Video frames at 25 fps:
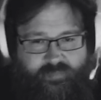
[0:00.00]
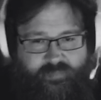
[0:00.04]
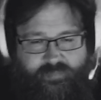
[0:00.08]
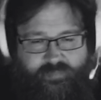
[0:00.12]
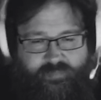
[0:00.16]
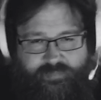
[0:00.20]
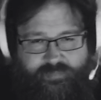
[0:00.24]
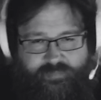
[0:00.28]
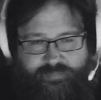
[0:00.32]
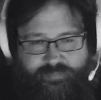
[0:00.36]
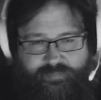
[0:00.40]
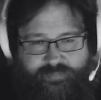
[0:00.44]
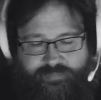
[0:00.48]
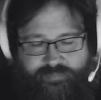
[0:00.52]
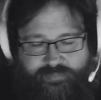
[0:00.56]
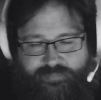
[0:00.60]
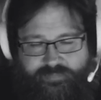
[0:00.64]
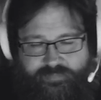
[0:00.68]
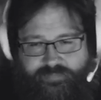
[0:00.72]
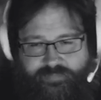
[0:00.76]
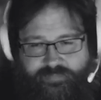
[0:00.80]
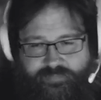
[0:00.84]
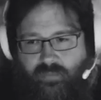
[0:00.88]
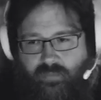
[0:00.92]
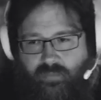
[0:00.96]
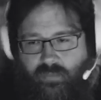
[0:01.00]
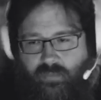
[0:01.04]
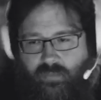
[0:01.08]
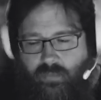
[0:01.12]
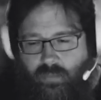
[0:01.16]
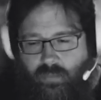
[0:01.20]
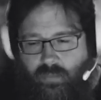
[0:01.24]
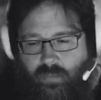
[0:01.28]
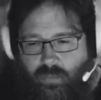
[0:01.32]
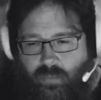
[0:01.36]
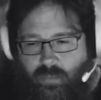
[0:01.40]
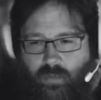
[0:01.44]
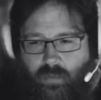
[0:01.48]
that
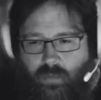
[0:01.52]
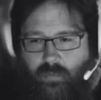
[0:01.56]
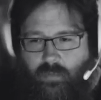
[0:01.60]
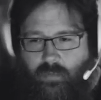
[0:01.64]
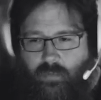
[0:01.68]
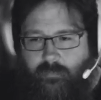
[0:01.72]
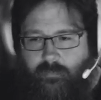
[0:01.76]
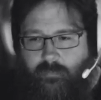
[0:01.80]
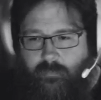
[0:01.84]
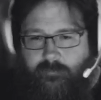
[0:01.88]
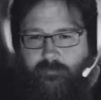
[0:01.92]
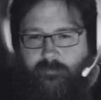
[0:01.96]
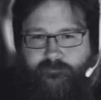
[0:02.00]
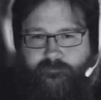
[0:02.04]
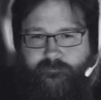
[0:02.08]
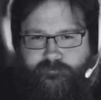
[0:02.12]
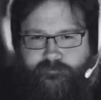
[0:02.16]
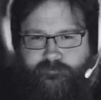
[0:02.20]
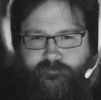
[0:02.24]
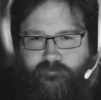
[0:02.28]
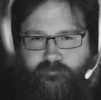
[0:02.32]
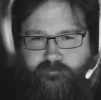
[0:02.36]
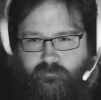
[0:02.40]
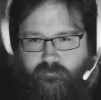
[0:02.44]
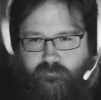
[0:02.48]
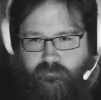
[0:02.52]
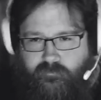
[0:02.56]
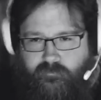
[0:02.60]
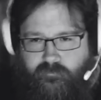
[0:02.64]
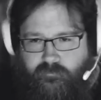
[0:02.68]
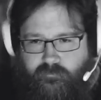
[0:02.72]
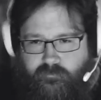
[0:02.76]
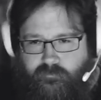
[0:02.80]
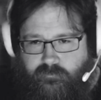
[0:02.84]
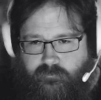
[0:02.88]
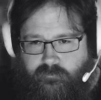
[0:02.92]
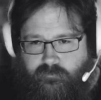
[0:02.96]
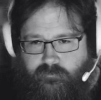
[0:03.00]
the Conservatives were voted
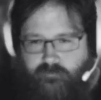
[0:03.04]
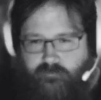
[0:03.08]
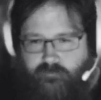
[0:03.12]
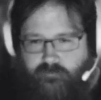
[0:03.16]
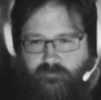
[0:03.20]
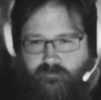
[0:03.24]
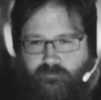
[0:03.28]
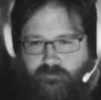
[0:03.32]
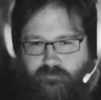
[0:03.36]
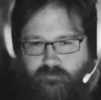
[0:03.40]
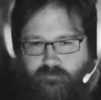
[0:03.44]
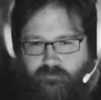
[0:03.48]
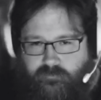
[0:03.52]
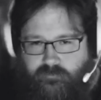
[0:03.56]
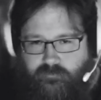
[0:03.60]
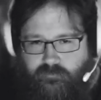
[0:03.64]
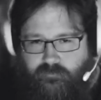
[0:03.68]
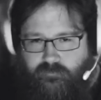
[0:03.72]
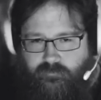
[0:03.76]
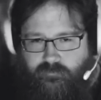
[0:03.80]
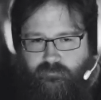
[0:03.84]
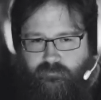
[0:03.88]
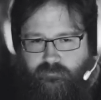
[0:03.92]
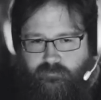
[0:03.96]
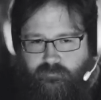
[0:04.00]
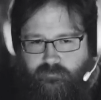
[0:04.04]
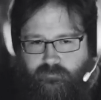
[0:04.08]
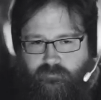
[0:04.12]
in and the Liberals voted out.